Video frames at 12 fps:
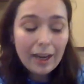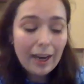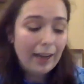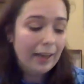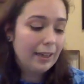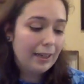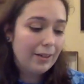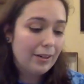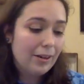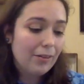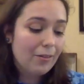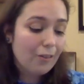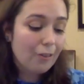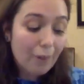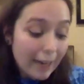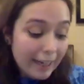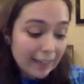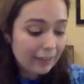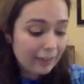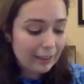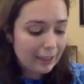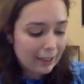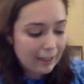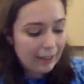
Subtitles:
And frankly,